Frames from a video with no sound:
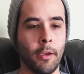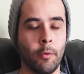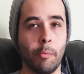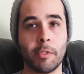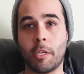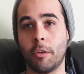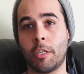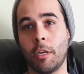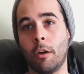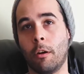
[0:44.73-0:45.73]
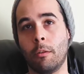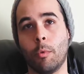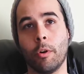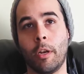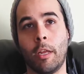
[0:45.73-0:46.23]
we've been searching all
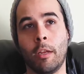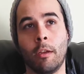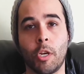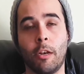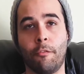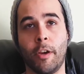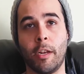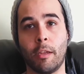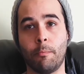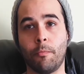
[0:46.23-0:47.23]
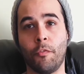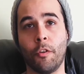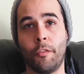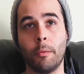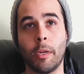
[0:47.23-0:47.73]
morning trying to find a
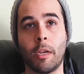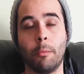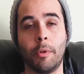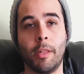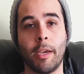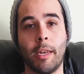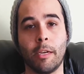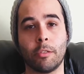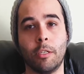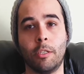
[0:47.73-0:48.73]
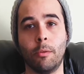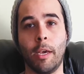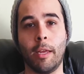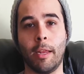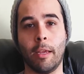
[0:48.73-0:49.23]
fulfillment company that can actually do
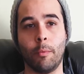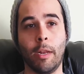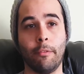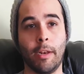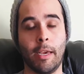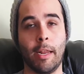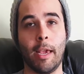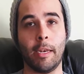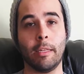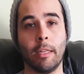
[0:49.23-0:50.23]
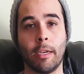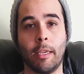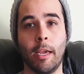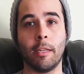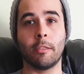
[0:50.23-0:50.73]
that, and we haven't had any
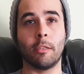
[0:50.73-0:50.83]
luck yet.